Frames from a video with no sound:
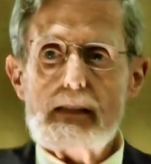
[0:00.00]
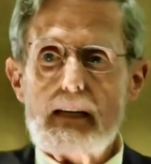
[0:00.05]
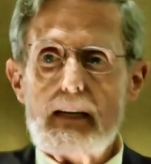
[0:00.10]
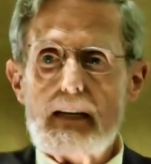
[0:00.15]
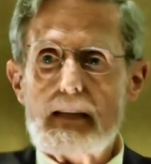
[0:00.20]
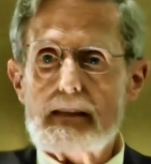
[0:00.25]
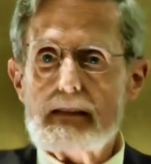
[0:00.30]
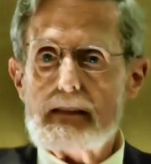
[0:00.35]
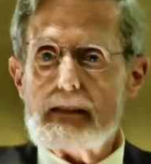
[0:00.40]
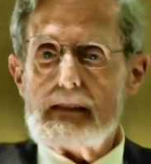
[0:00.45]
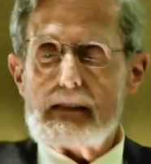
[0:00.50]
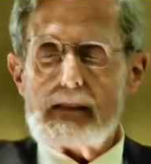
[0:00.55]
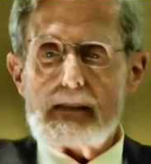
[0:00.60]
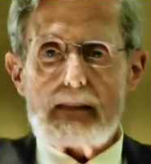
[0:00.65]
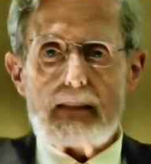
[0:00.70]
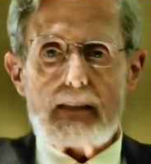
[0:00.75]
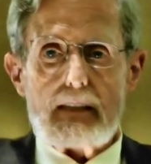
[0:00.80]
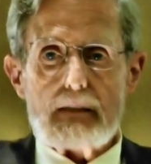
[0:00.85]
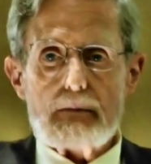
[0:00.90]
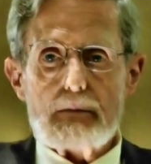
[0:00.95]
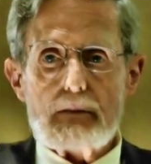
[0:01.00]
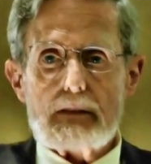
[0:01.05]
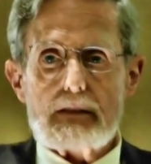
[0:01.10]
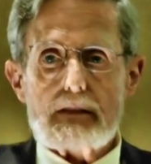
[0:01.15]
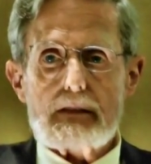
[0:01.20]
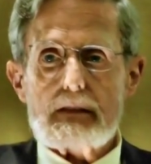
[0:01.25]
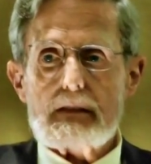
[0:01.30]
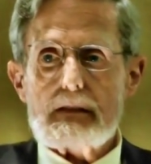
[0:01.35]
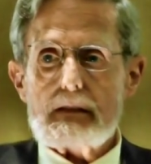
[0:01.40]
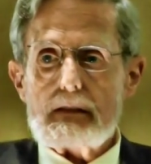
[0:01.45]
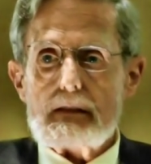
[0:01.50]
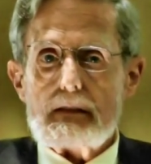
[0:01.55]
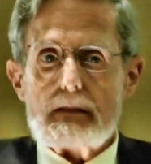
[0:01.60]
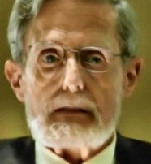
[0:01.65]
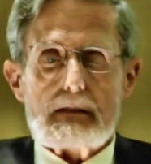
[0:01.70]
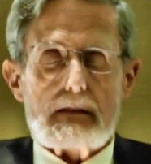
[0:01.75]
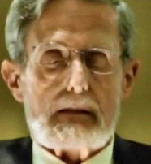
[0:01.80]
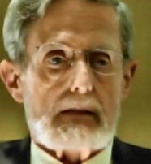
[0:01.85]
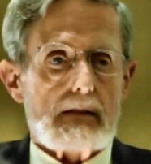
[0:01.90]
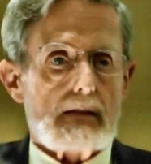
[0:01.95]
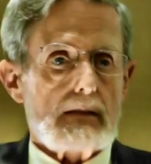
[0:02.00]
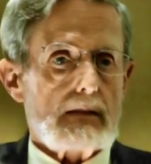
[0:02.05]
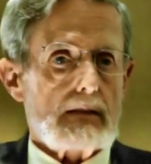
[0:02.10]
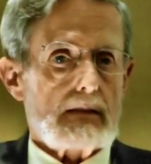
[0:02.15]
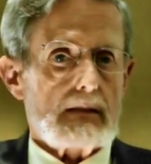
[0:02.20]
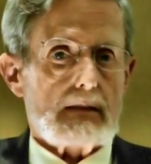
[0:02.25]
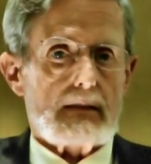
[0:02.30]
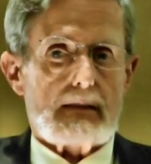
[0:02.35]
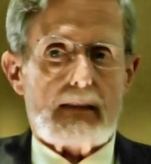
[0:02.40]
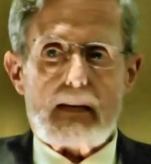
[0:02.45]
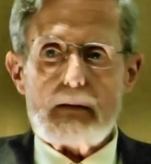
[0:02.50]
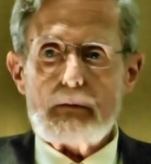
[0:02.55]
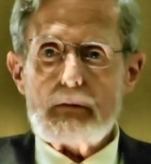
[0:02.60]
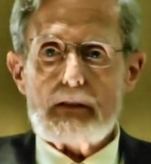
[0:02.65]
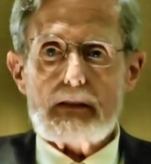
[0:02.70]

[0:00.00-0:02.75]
And it was, that